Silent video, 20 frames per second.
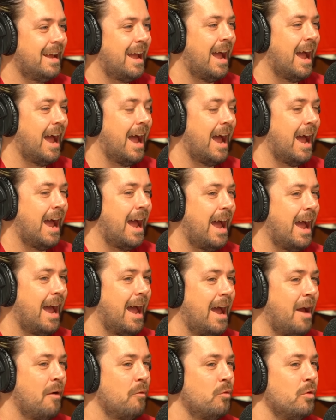
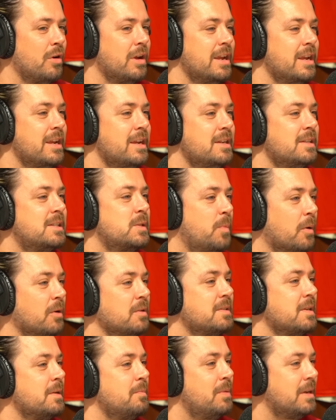Uh, we
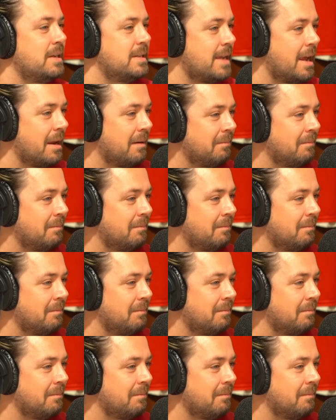sponsor Pick 10.